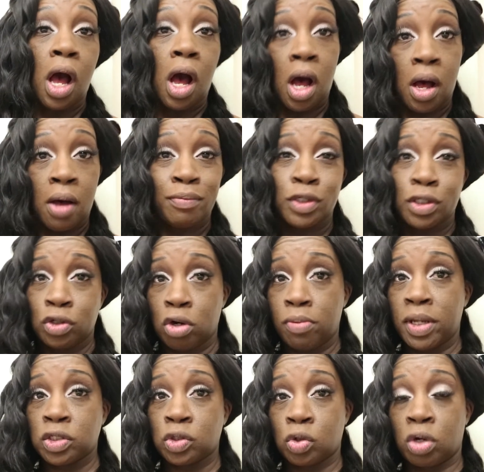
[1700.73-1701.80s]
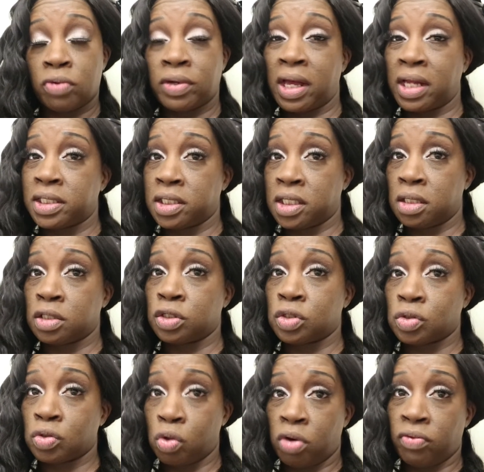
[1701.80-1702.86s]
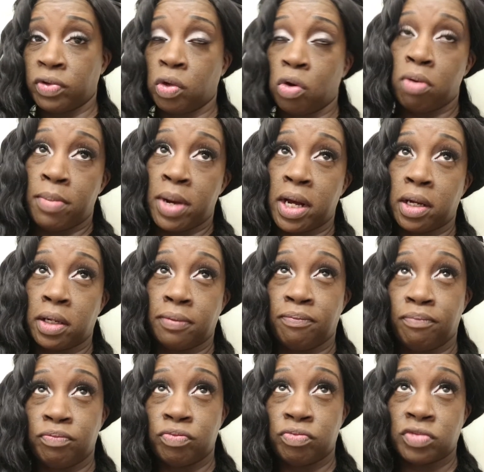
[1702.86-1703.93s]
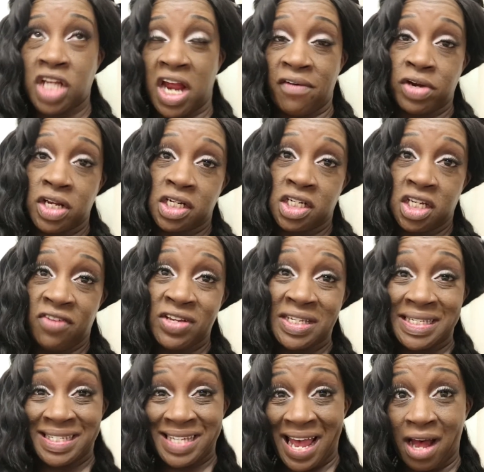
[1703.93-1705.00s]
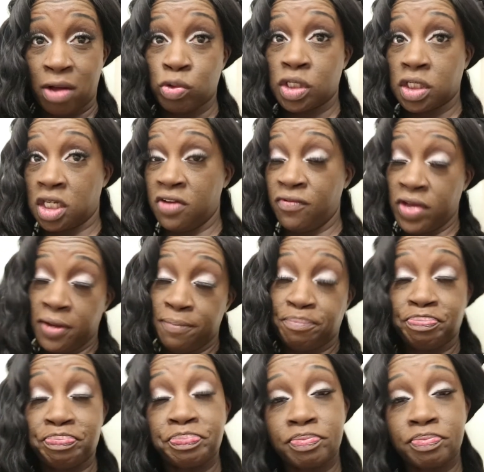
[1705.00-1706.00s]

Um, to know my story, I did a story on my Tara Diva Styles TV,